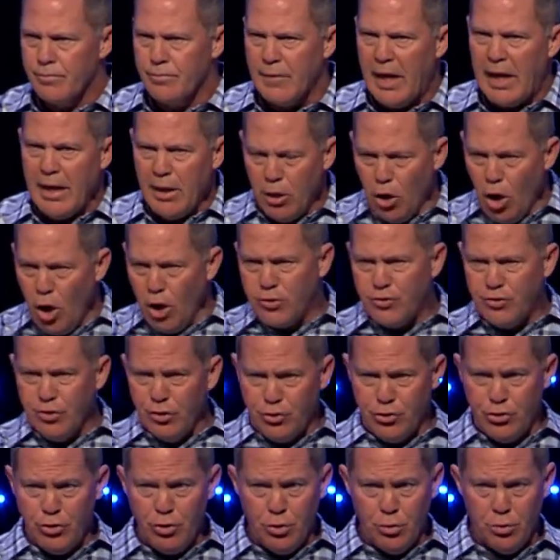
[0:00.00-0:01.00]
He looks
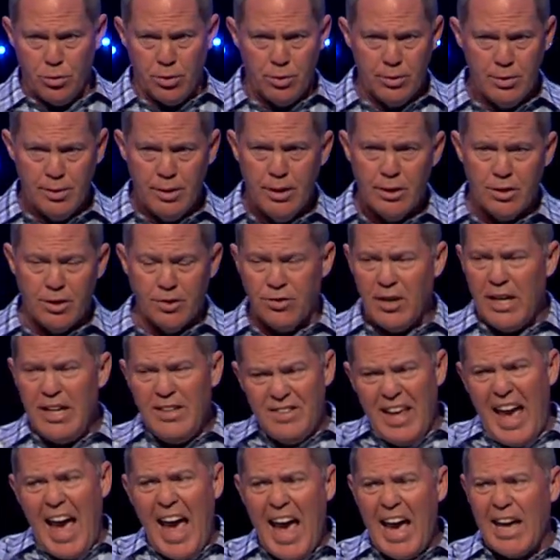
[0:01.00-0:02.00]
at you because
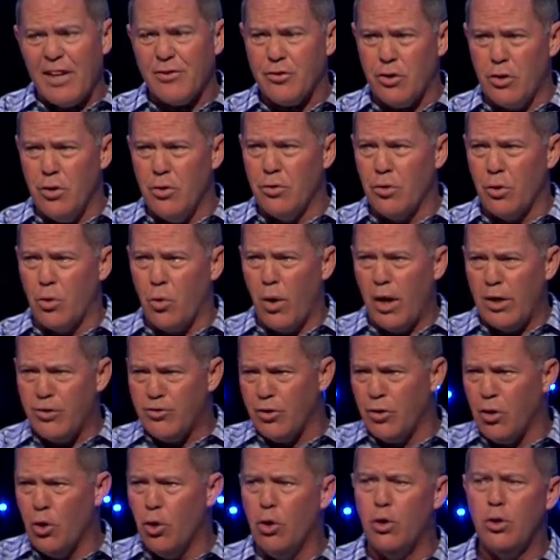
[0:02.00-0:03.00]
he's asked you the
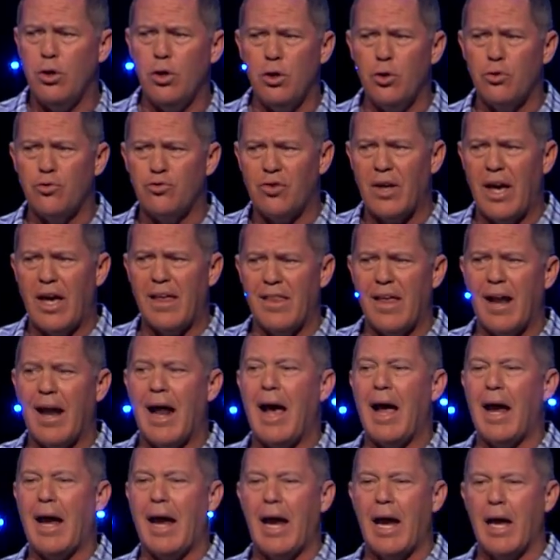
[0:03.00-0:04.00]
question, Who do you say that
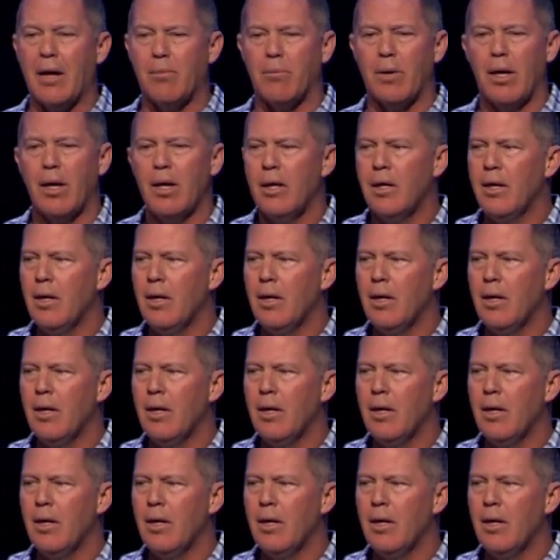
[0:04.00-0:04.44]
I am?